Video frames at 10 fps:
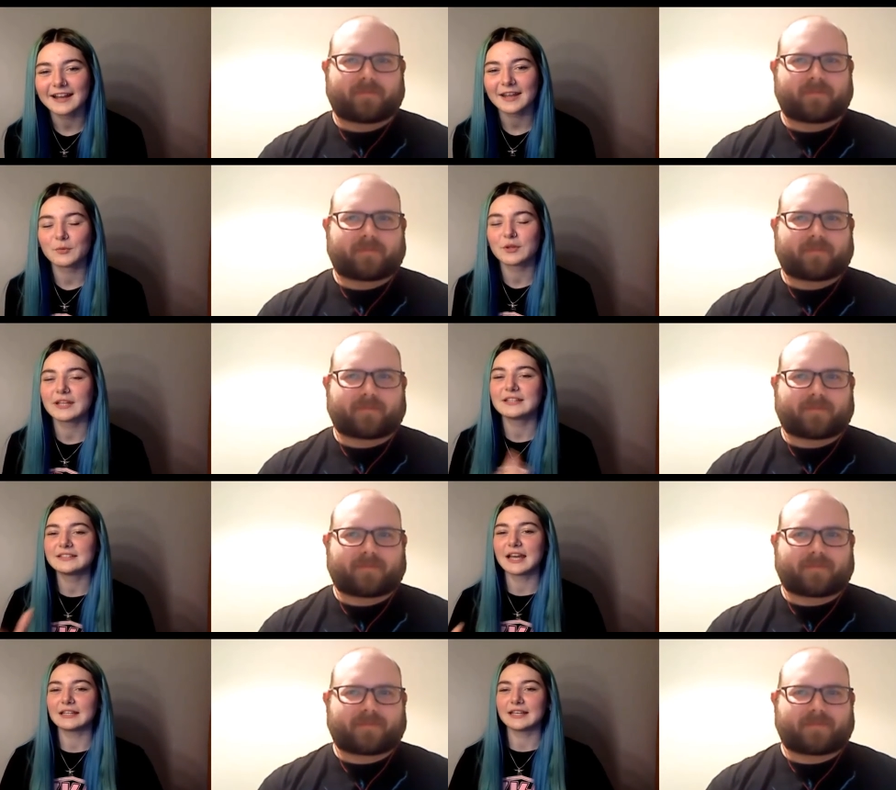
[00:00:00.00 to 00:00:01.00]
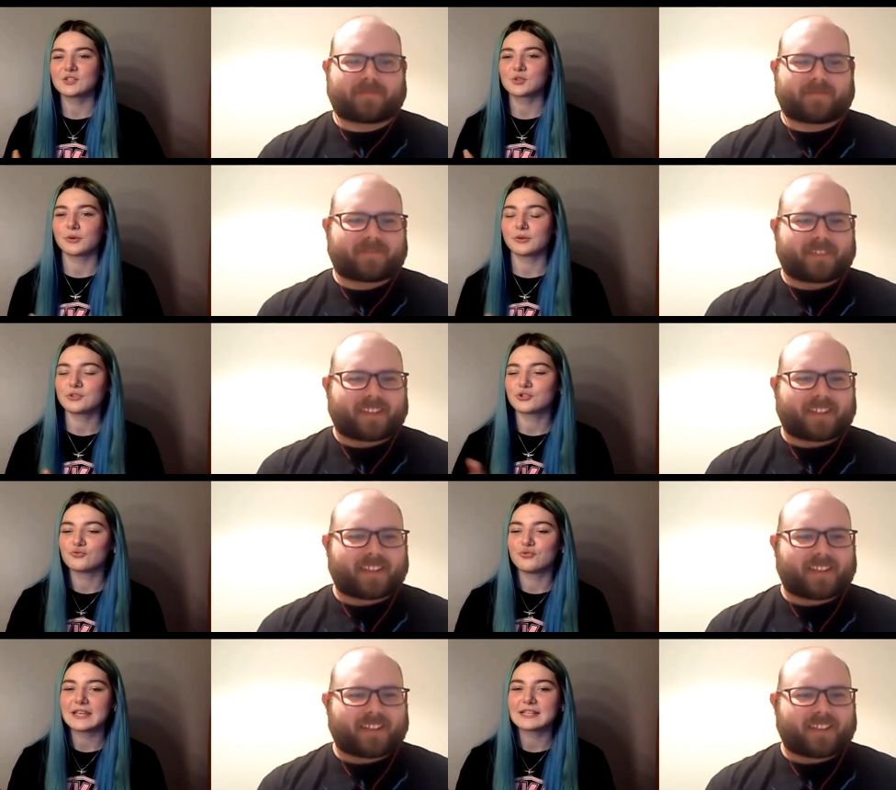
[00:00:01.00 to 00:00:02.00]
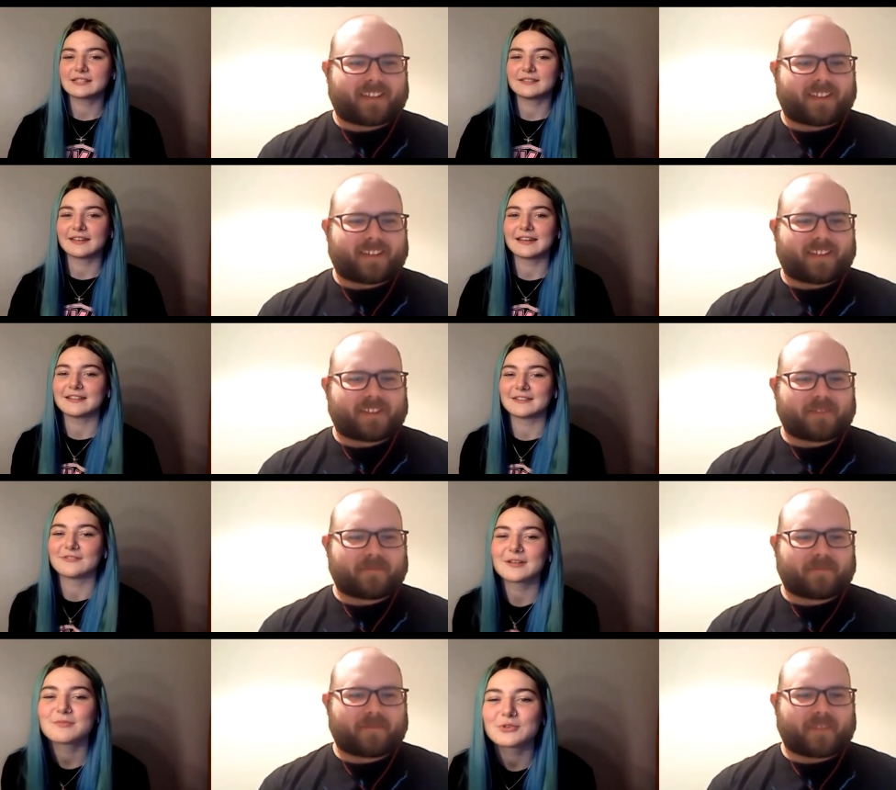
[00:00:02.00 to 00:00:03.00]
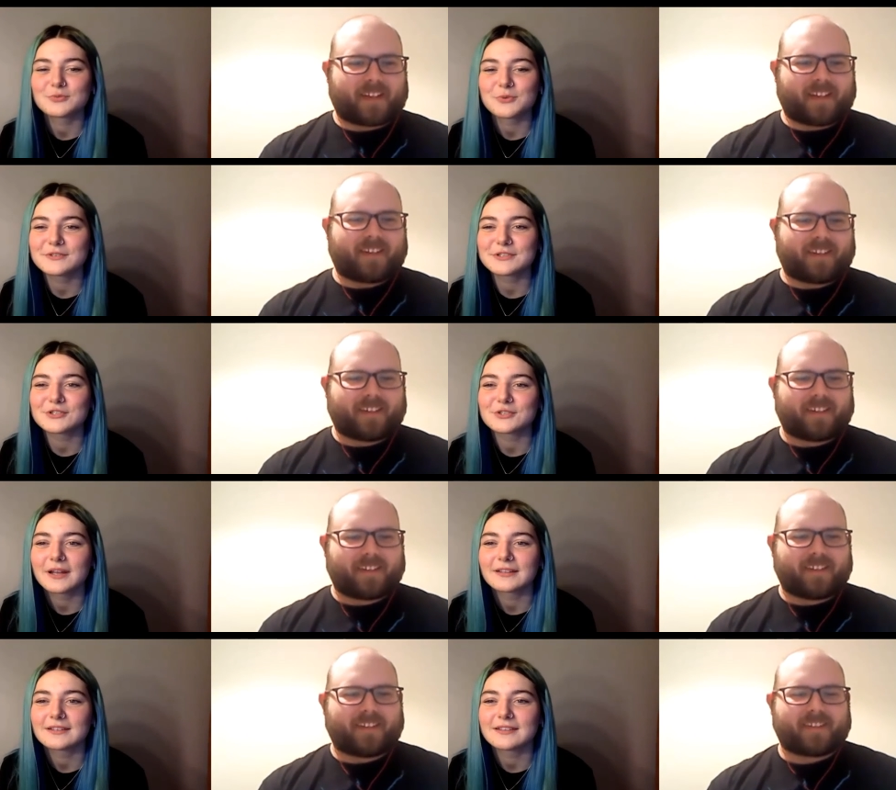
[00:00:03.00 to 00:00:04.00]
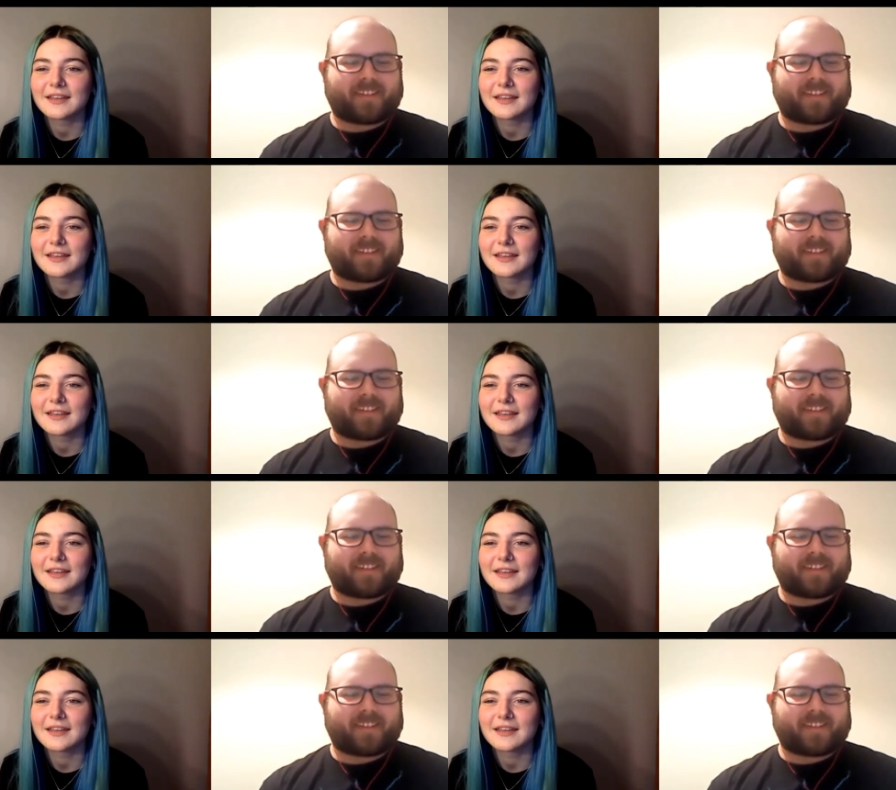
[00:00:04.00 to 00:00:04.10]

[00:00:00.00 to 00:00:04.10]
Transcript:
Speaker 1: Okay, we didn't do a line, so we're all just racing to get into the ring, because we obviously just wanted to